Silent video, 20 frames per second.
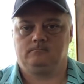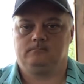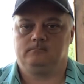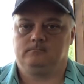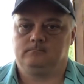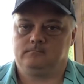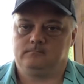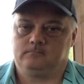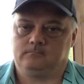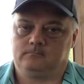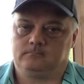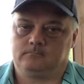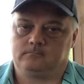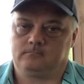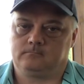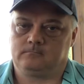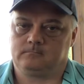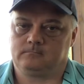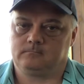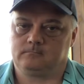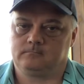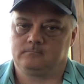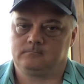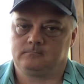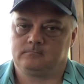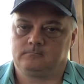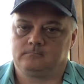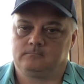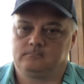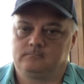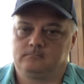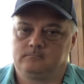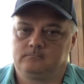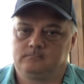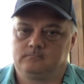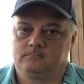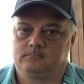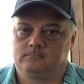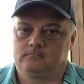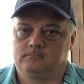
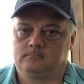The person shown says nothing.